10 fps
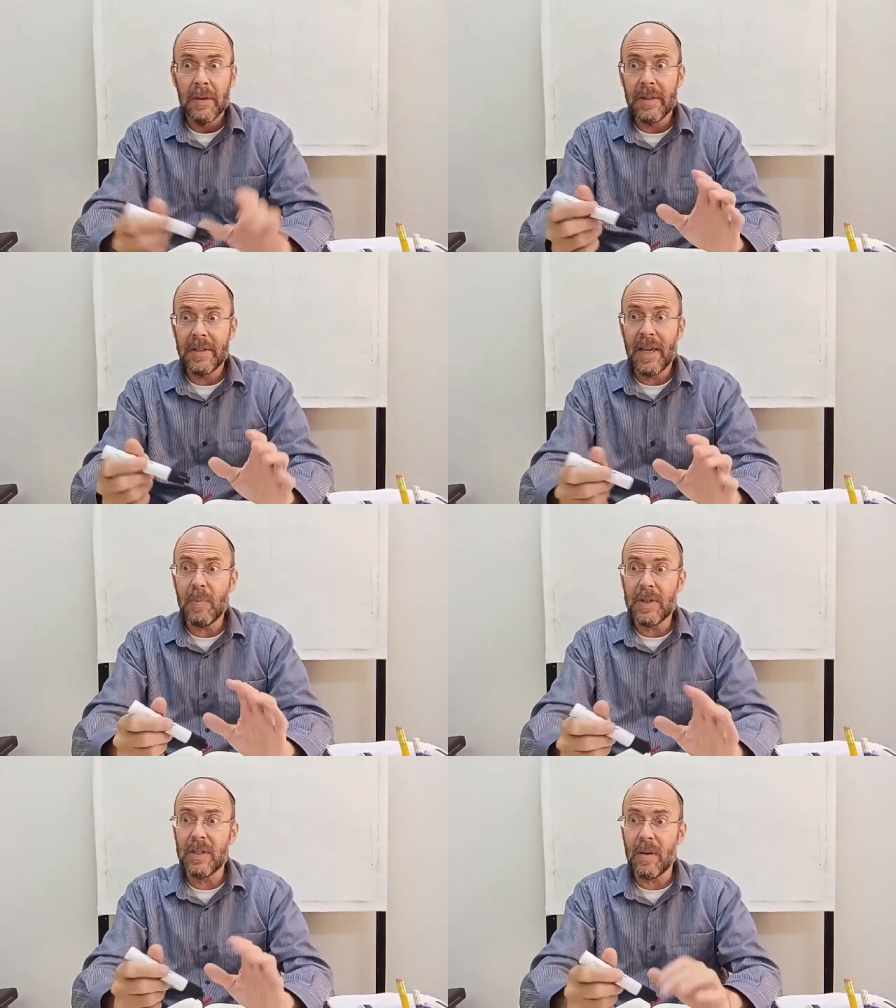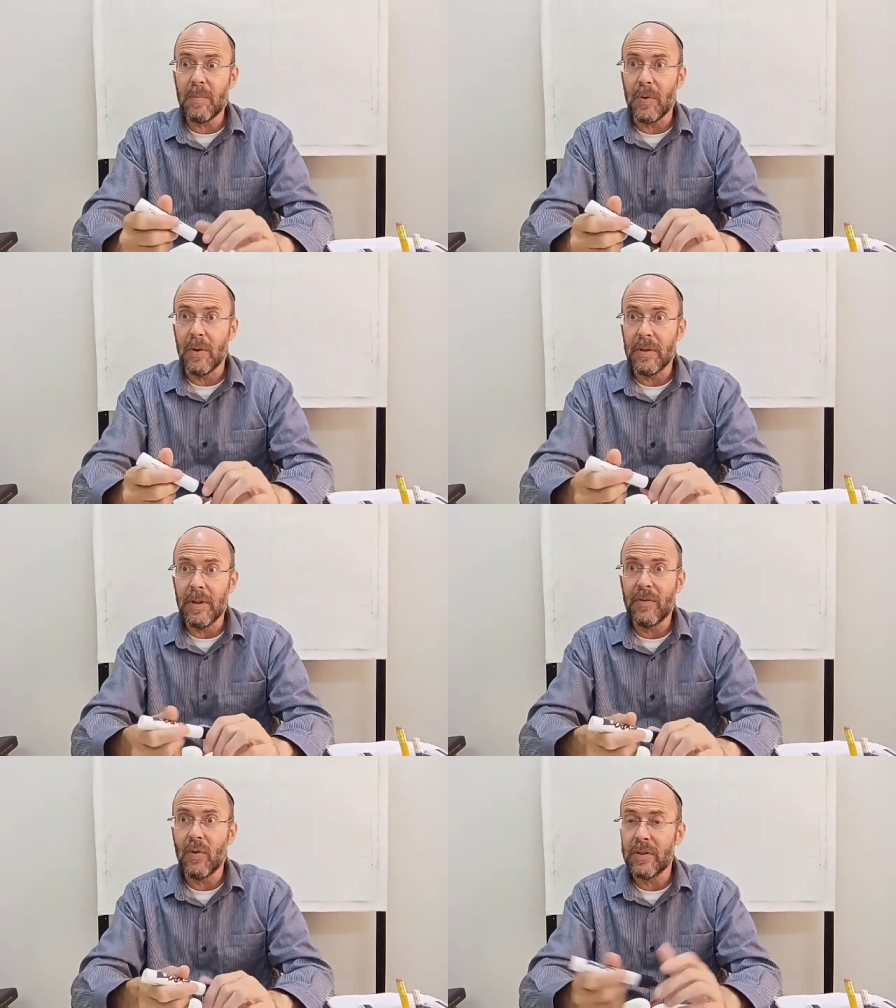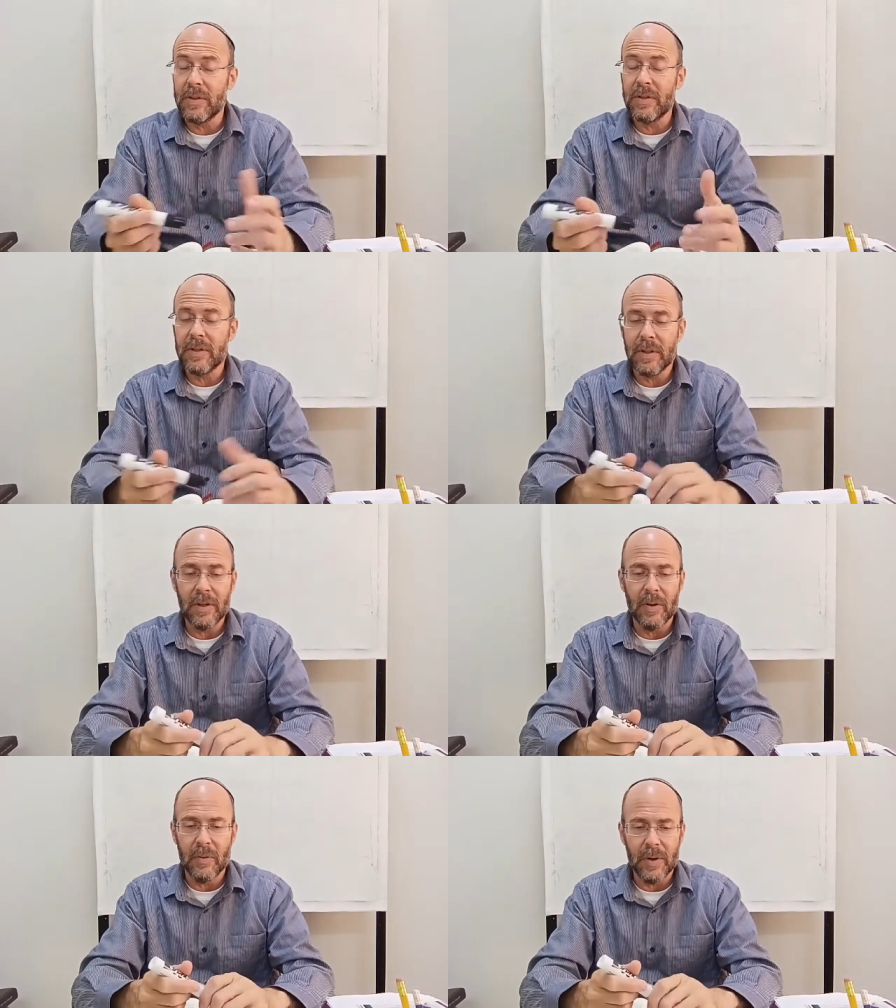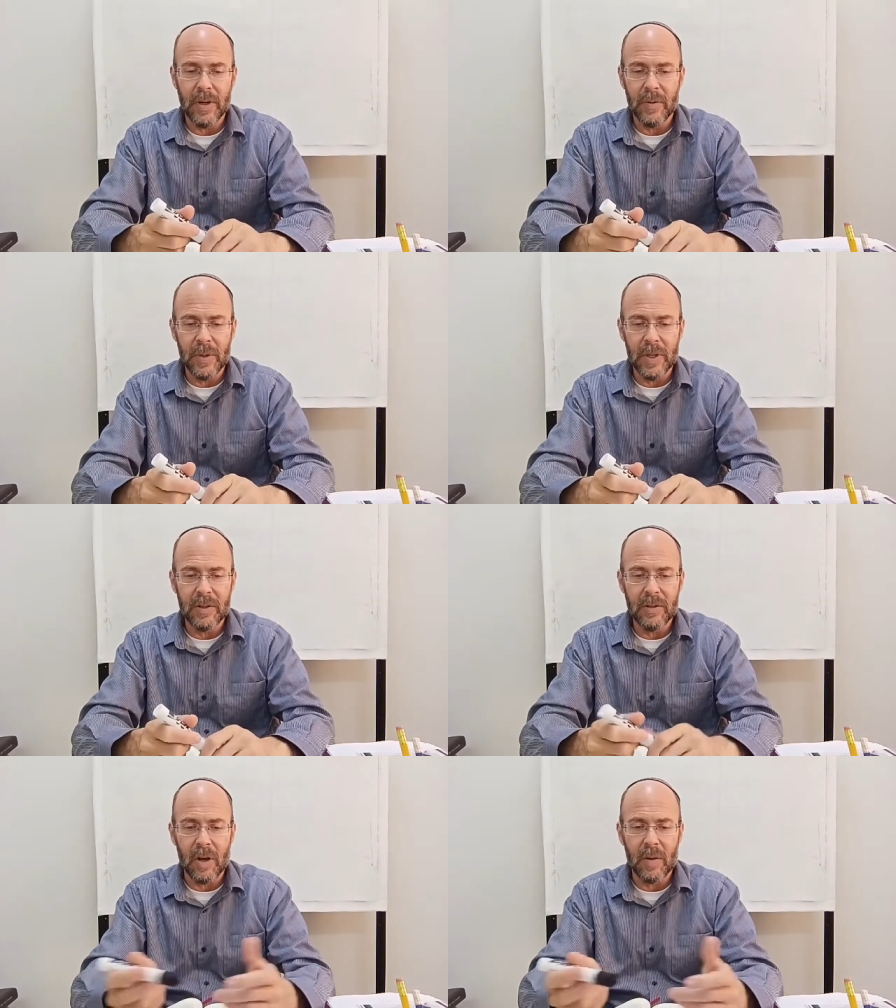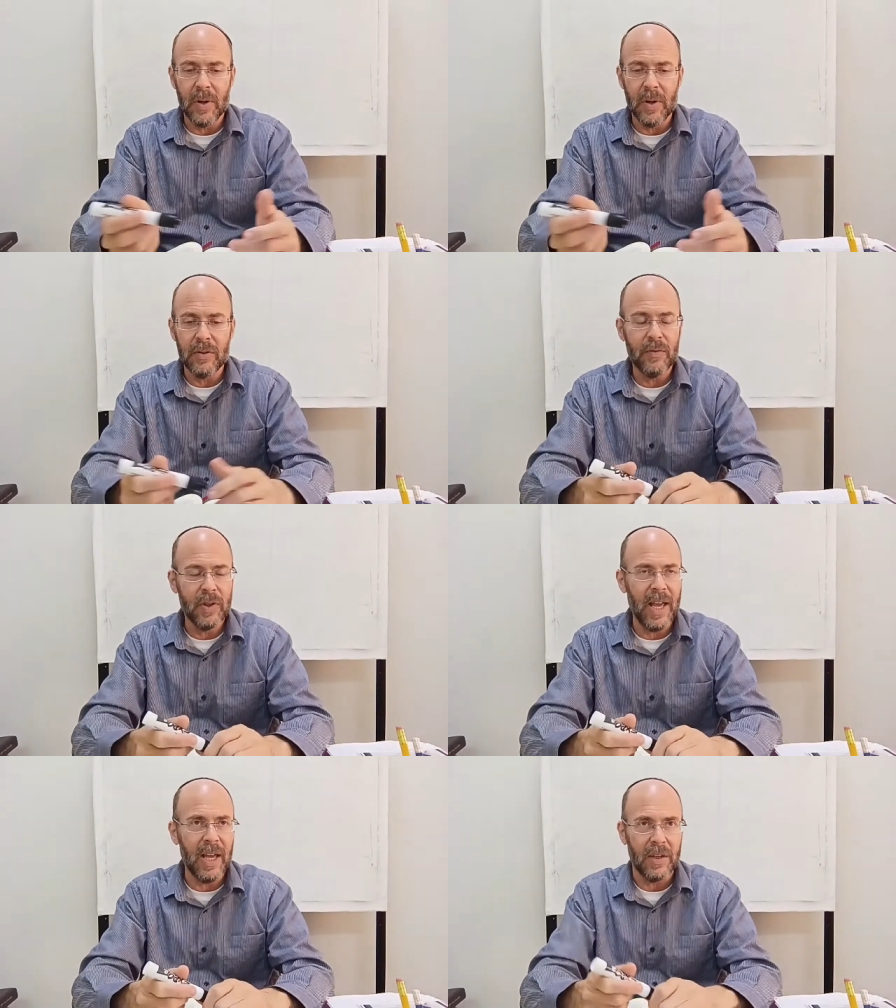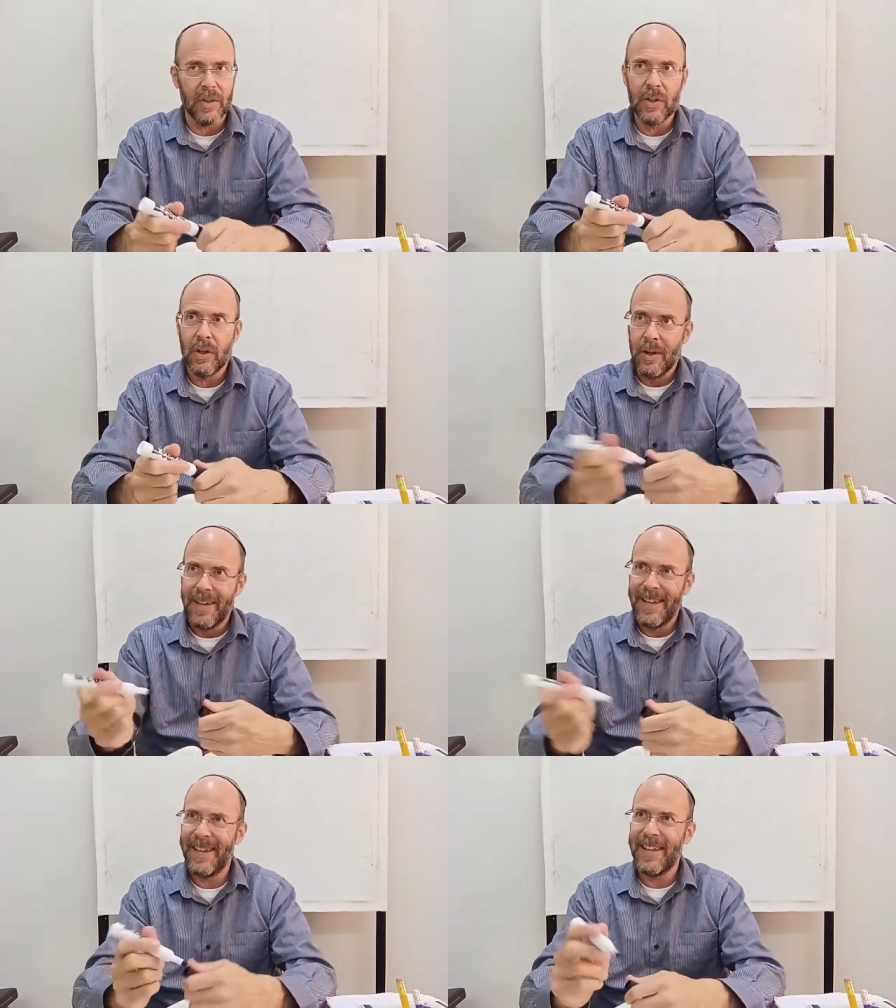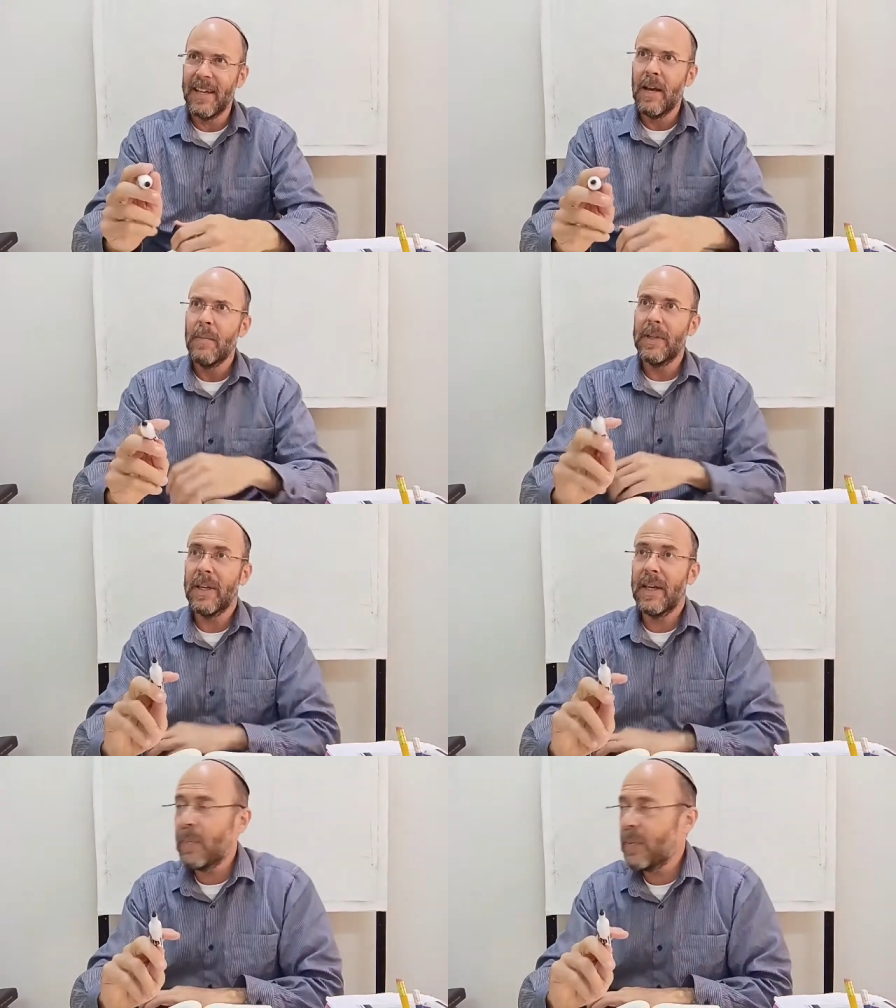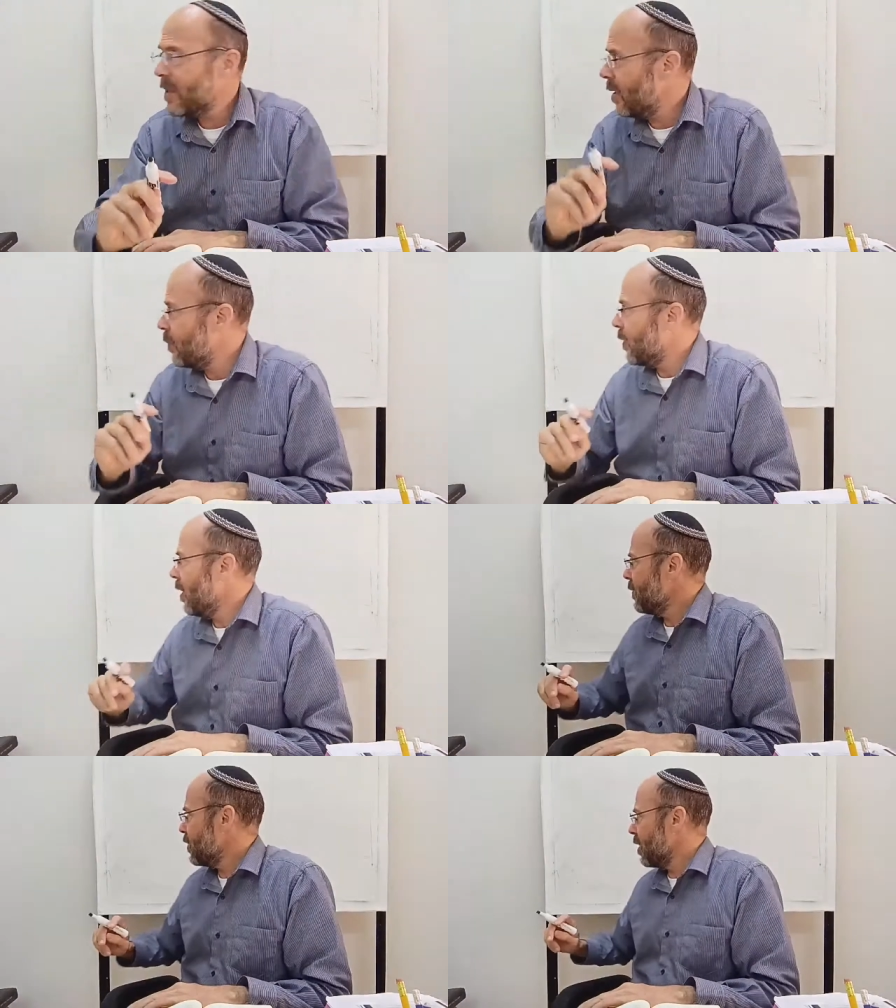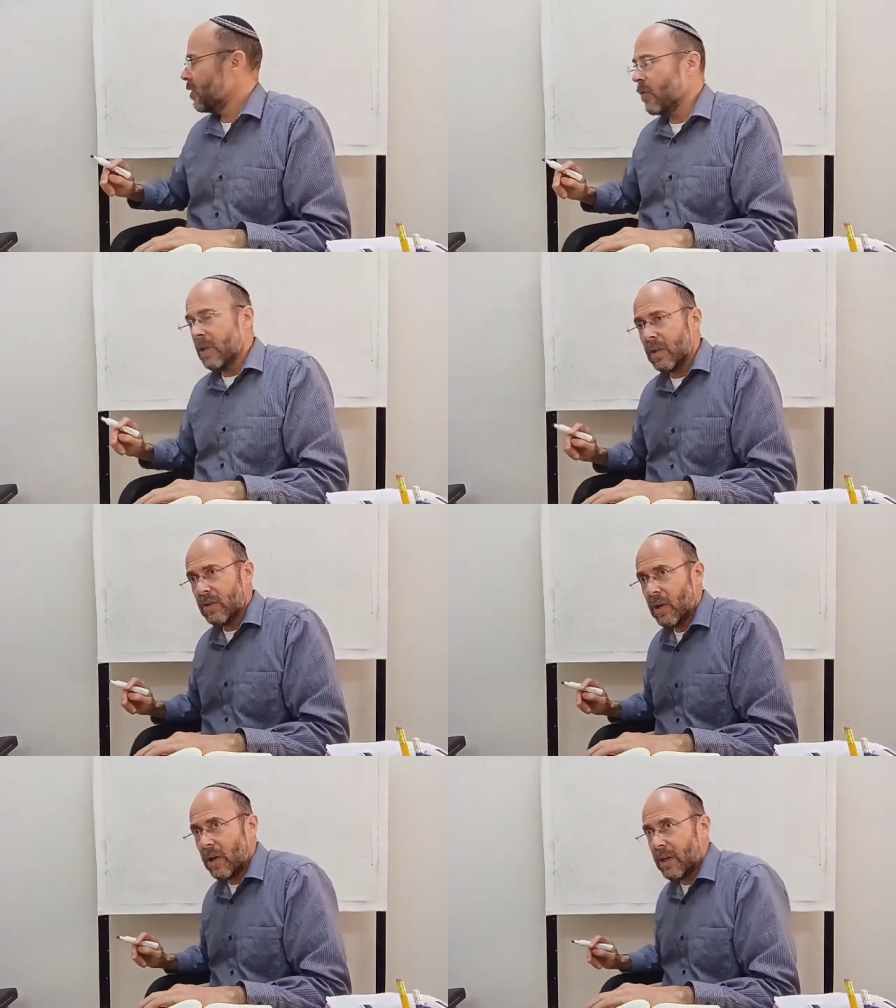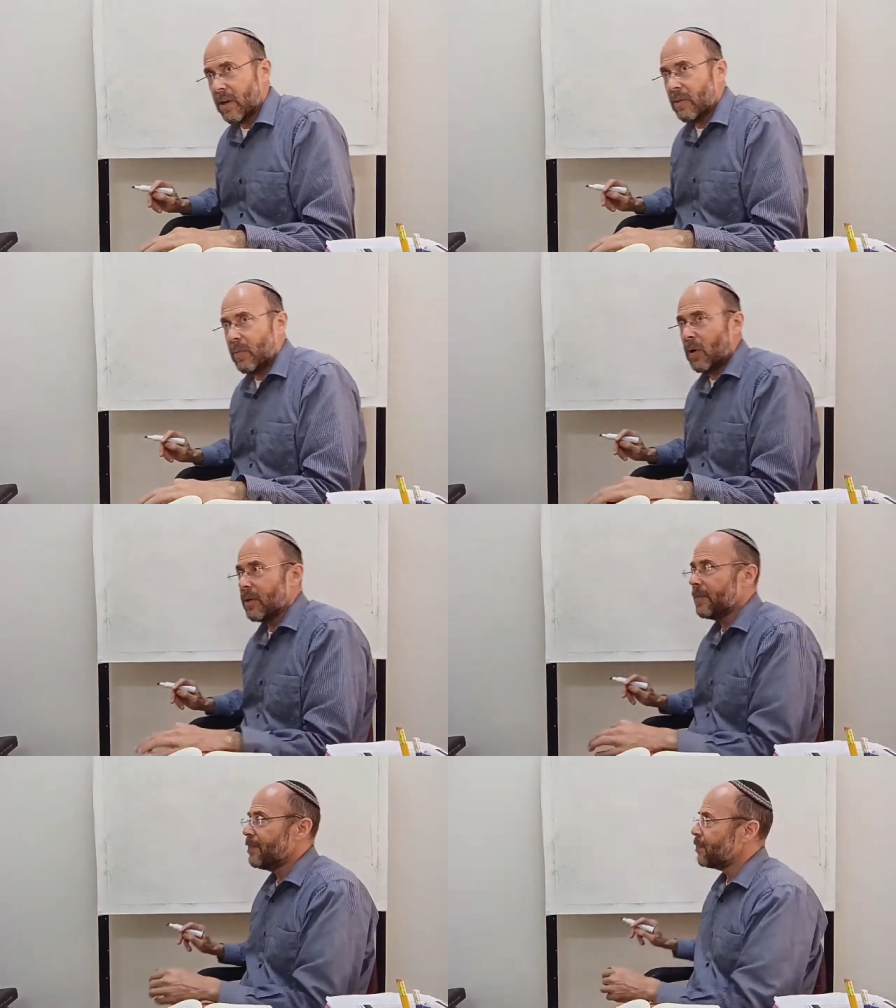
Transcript: To keep it simple, of course, you know, we could talk about this for days, but to keep it simple, I'm just going to do a little chart here on the board